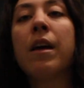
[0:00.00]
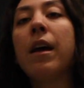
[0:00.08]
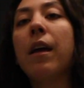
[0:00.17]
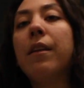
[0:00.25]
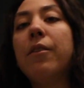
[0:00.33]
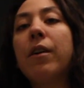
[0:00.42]

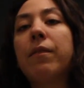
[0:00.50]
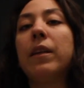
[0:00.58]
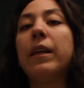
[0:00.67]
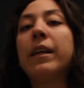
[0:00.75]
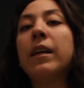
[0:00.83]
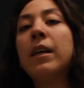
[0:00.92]
and then you have to
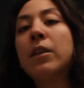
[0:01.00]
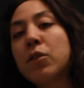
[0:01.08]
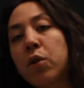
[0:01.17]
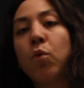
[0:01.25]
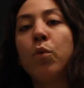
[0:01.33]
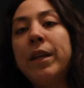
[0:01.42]
like
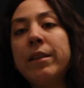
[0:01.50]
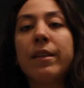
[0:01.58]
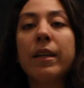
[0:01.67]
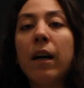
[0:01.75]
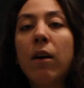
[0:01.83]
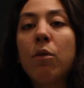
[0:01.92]
squeeze
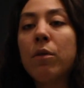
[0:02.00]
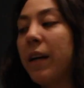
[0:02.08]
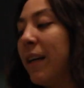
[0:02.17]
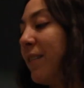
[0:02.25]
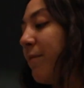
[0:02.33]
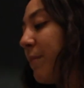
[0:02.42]
it out.
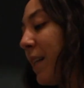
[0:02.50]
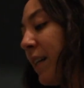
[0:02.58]
And